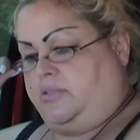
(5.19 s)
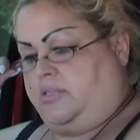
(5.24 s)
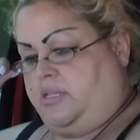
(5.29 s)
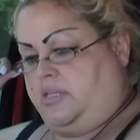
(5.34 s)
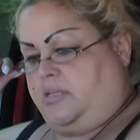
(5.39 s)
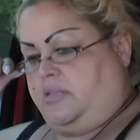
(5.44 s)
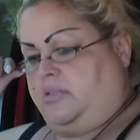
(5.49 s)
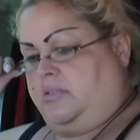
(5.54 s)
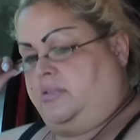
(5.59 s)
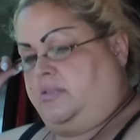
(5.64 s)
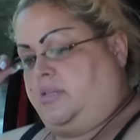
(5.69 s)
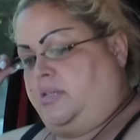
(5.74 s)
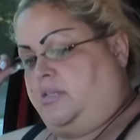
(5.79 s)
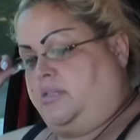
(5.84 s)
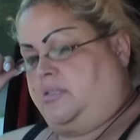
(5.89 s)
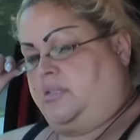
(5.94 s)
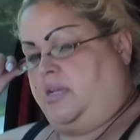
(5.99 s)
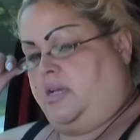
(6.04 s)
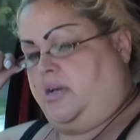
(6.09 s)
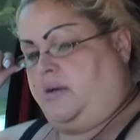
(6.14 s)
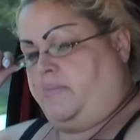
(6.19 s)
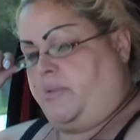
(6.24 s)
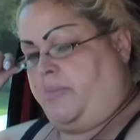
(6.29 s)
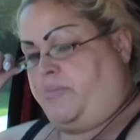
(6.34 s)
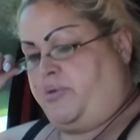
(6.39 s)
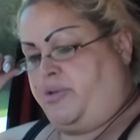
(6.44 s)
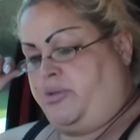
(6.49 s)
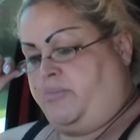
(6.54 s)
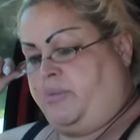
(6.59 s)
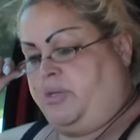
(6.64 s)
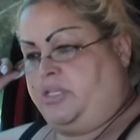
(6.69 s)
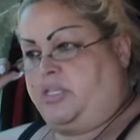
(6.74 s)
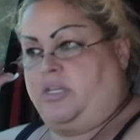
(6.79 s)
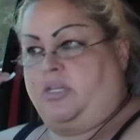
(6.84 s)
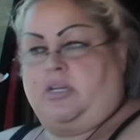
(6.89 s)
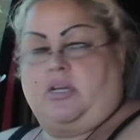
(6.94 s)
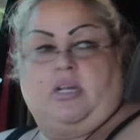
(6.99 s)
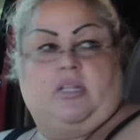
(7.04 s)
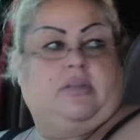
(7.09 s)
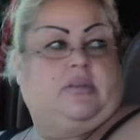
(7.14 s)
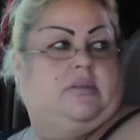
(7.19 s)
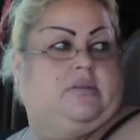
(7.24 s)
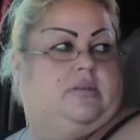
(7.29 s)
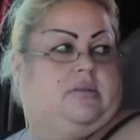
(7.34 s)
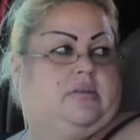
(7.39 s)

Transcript: Did, did uh, my brother mention a color?